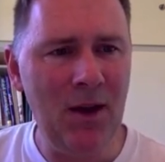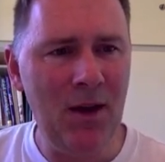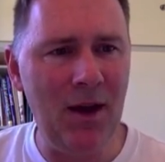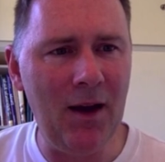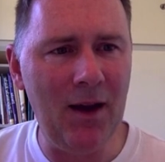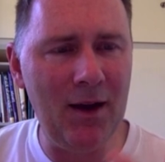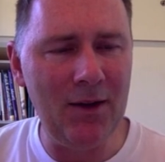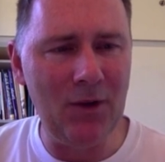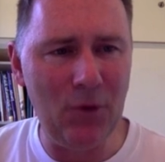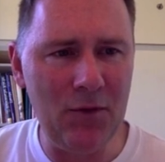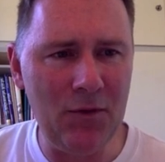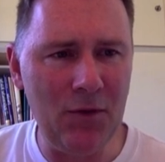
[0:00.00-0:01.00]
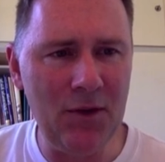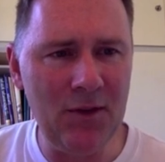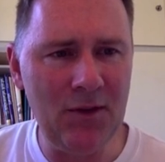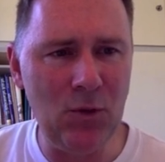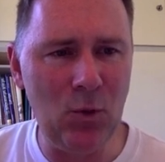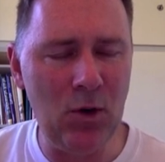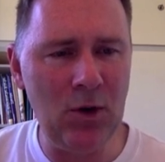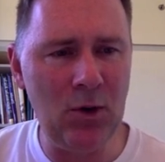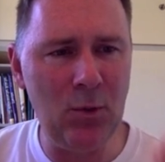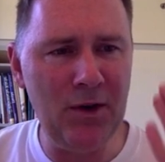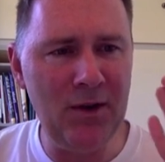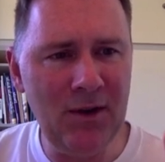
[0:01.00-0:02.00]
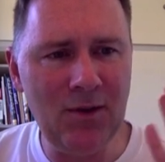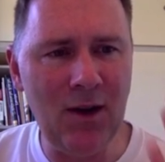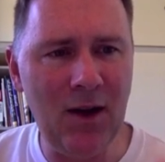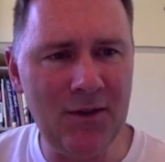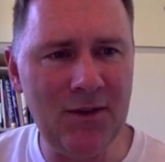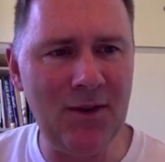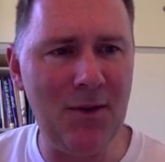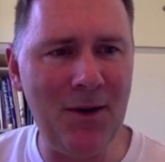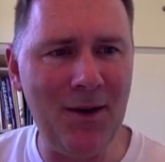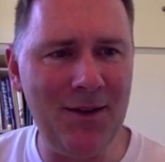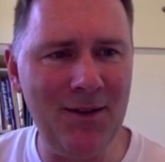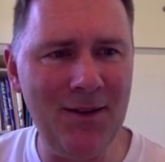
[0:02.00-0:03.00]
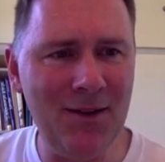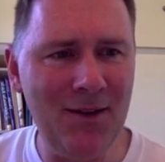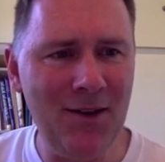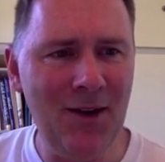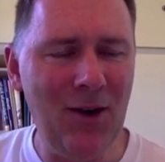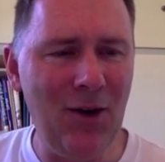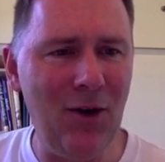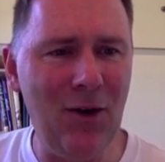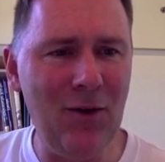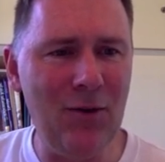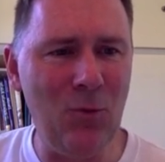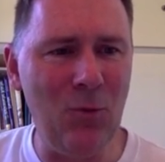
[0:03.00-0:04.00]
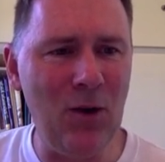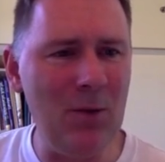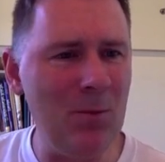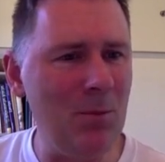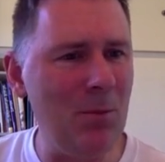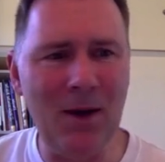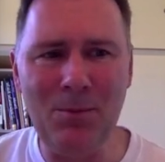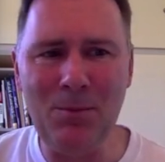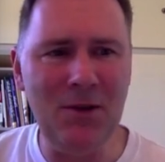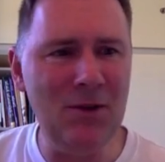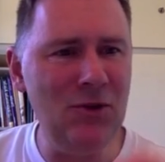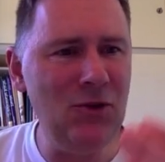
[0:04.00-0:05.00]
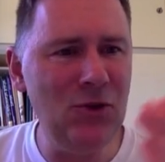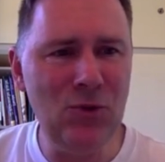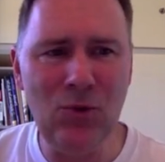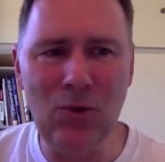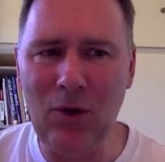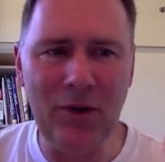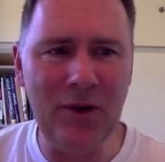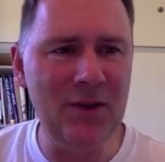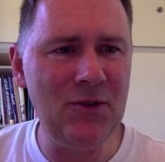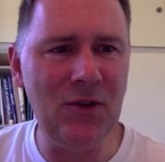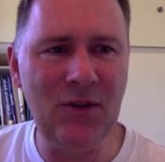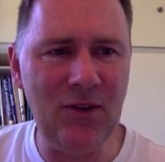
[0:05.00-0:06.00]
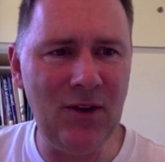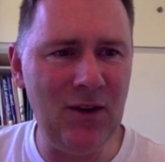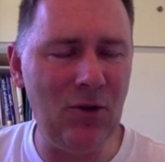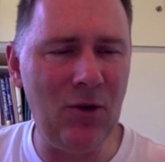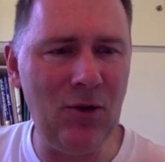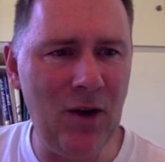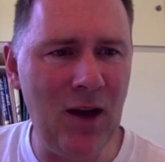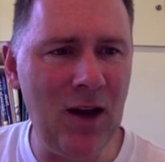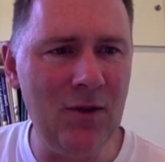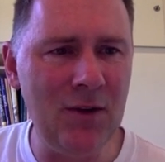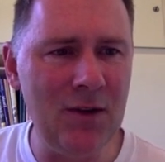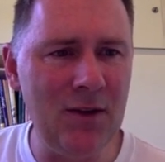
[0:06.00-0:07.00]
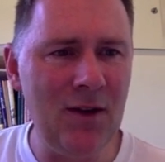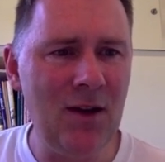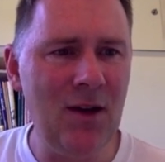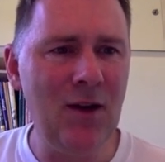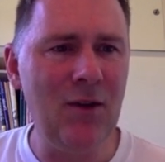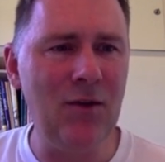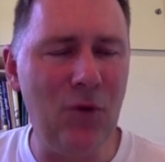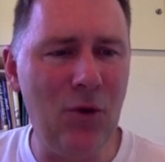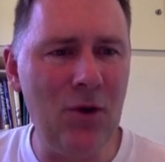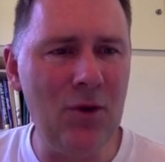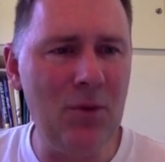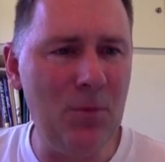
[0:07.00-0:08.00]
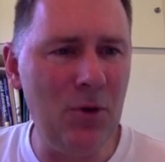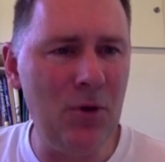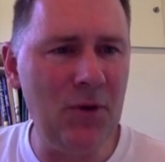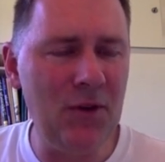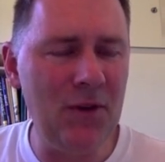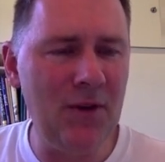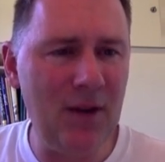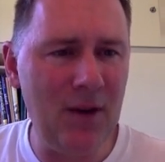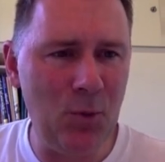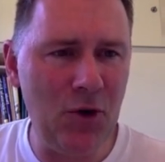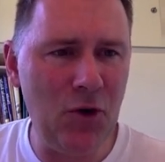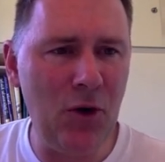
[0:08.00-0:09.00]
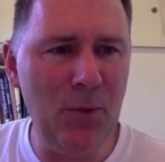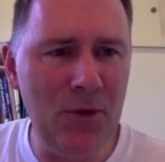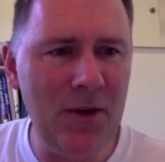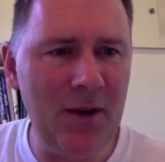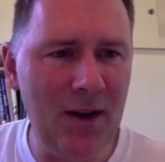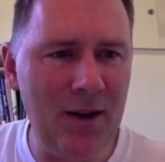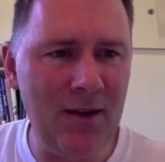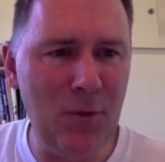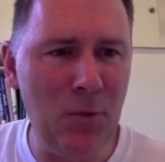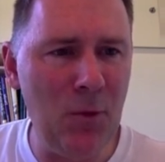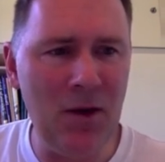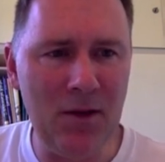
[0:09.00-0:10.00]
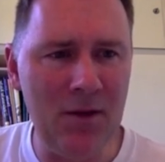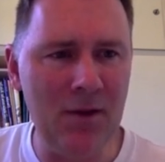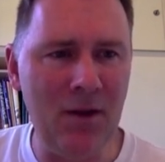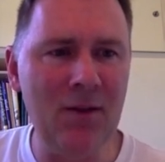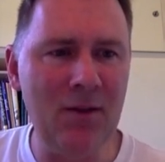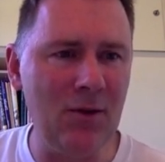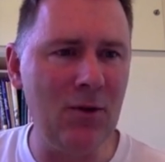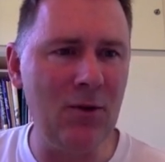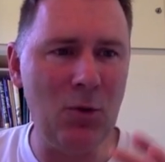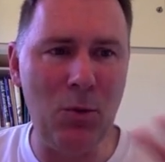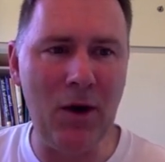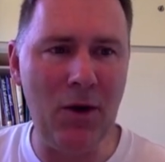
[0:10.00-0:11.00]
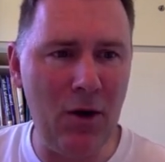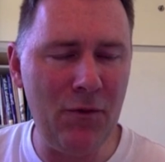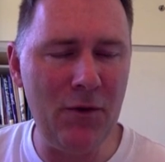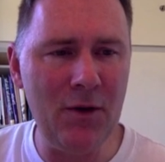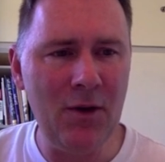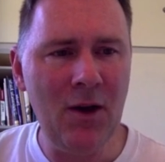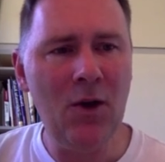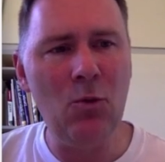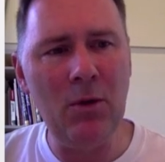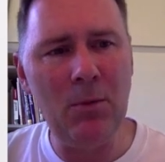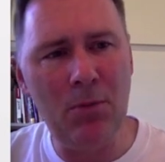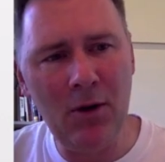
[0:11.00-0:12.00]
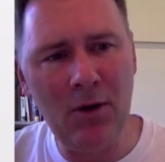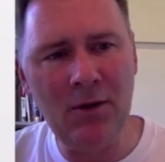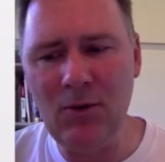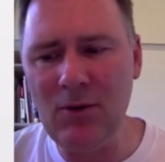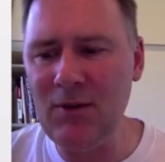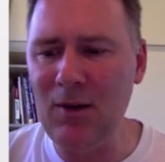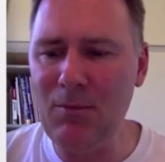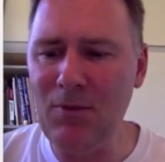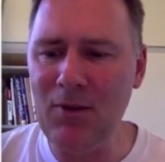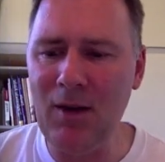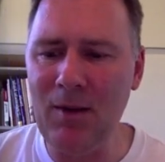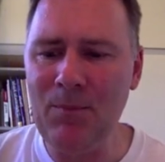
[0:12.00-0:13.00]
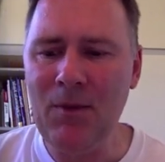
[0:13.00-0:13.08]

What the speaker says: and in order for this to work, we need to have some idea of what might be new or interesting or relevant for the person that we're communicating with. Yeah, so quite often we point to something